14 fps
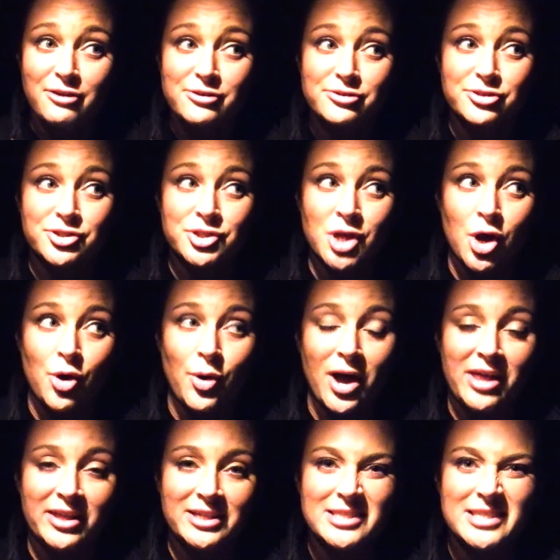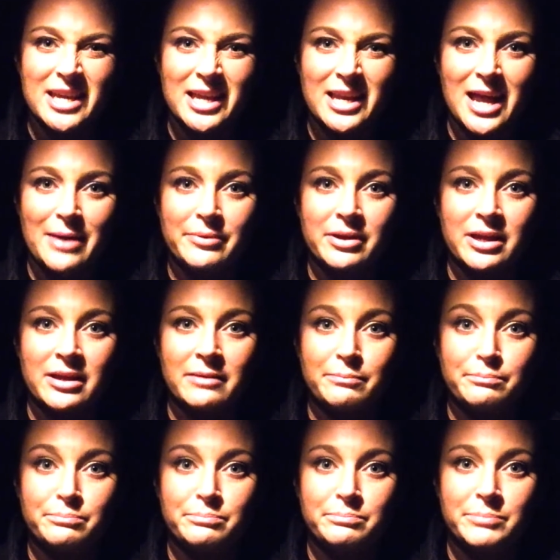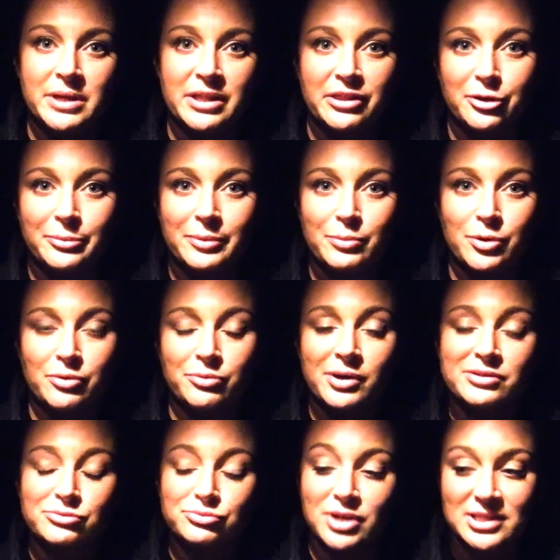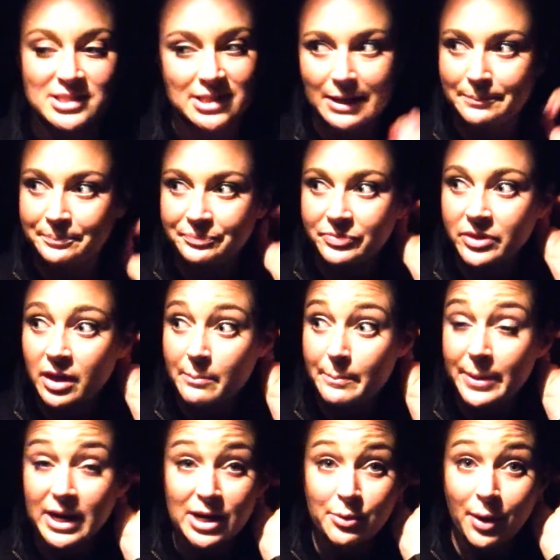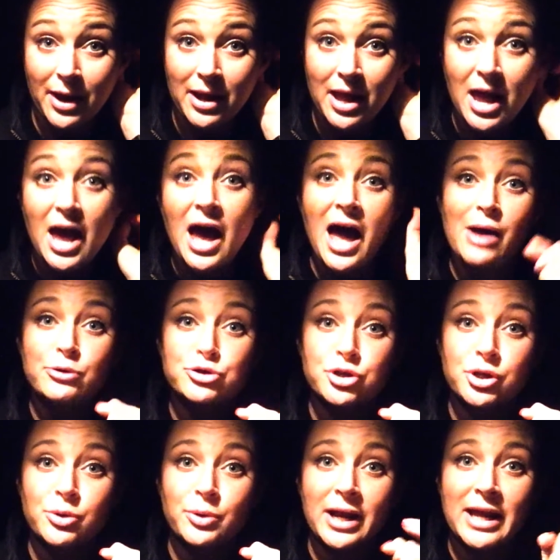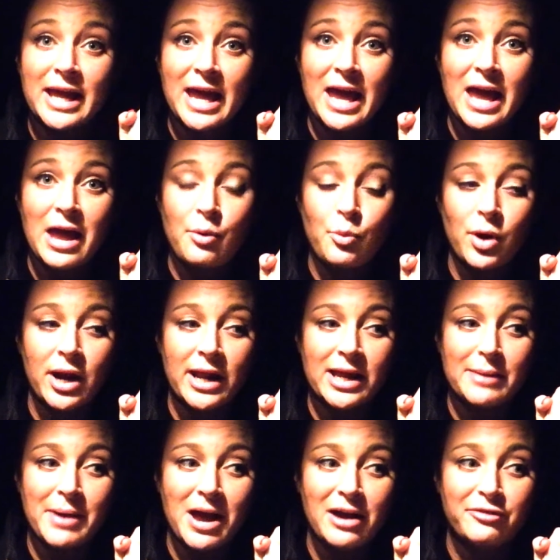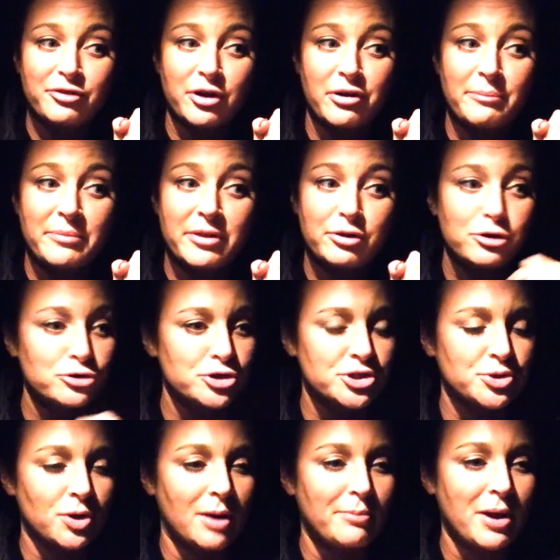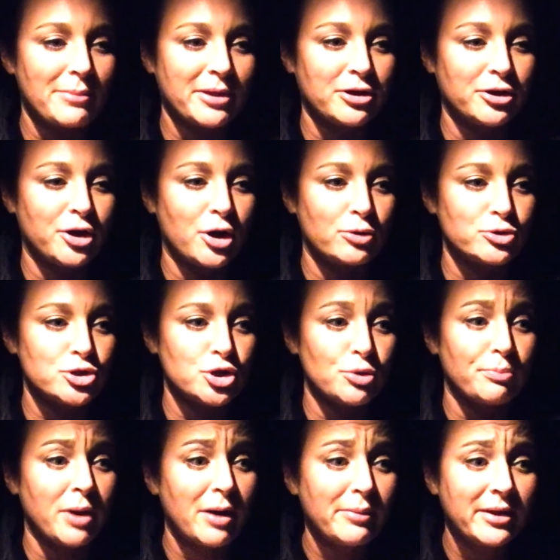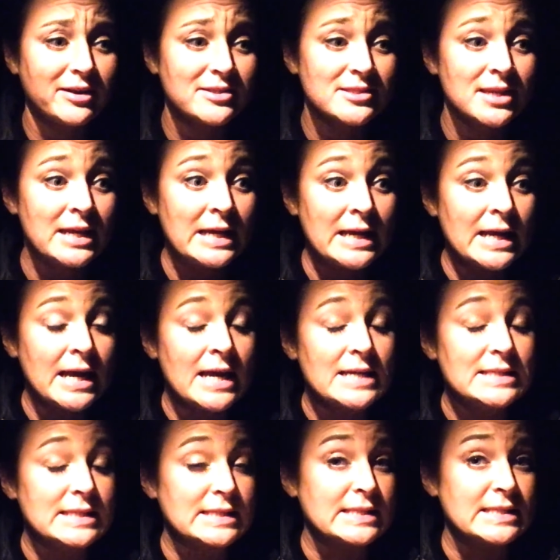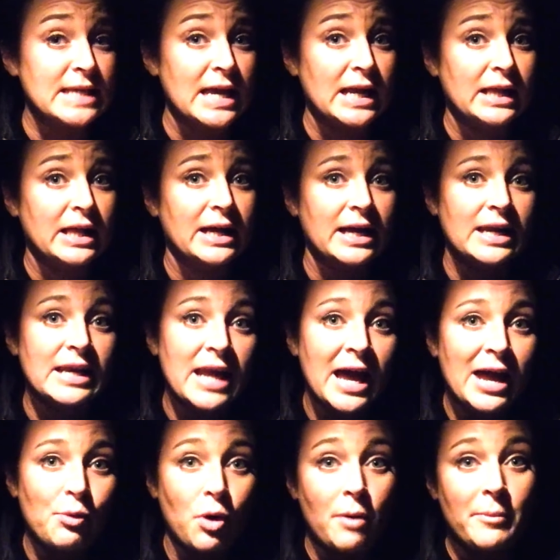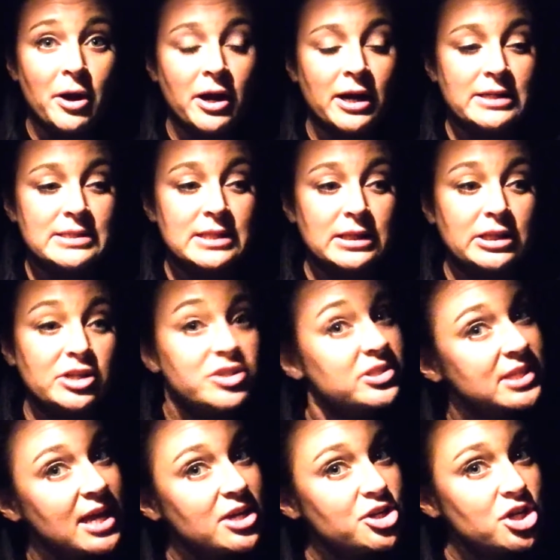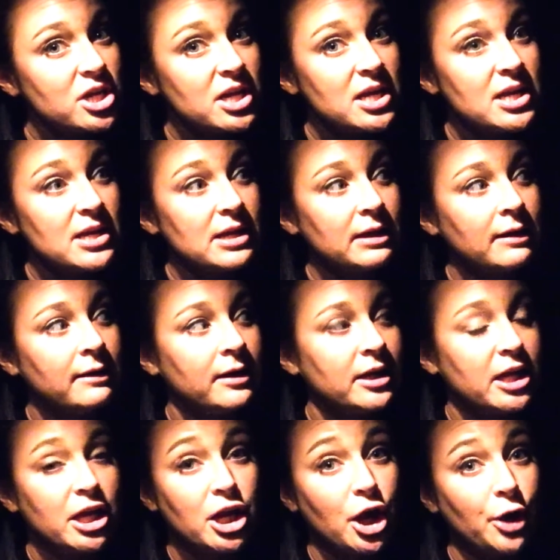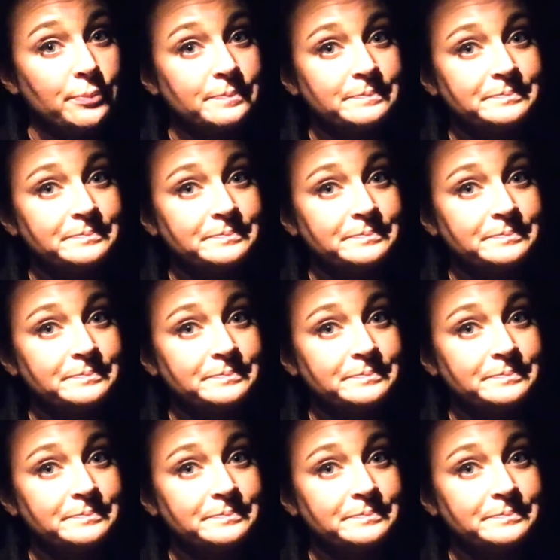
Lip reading: So I like to take a nap and be a little bit more well rested. But anyway, I will show you what I get when I get back from the grocery store. I'm probably gonna go to Publix since it's 8 o'clock at night. Walmart is a little sketchy, you know.